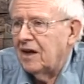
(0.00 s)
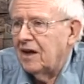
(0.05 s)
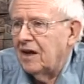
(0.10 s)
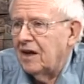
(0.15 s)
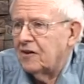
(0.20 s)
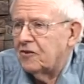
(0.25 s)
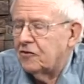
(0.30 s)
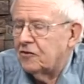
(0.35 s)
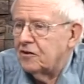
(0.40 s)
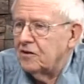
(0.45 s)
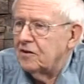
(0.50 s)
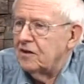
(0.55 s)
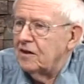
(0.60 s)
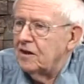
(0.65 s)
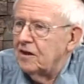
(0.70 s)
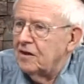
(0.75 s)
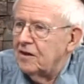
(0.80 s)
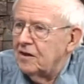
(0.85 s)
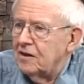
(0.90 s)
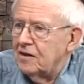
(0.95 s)
If
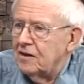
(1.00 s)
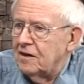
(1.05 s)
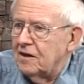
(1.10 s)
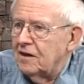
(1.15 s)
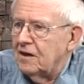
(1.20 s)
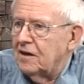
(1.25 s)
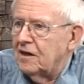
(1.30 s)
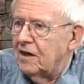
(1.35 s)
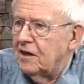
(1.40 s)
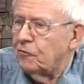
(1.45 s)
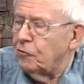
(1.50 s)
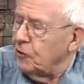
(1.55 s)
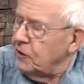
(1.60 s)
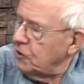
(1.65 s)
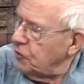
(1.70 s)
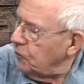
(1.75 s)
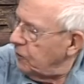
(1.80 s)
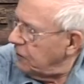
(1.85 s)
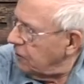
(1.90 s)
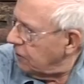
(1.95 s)
we
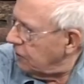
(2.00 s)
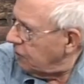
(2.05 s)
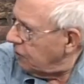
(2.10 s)
go in on